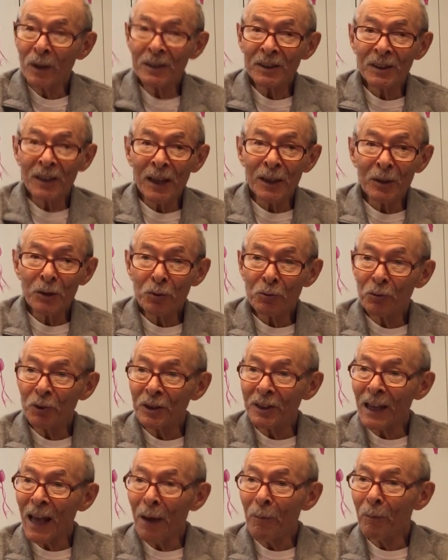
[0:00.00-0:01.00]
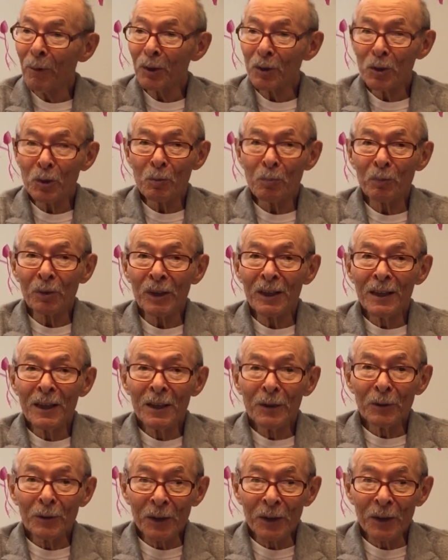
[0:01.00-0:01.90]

West eighth Street, that must be,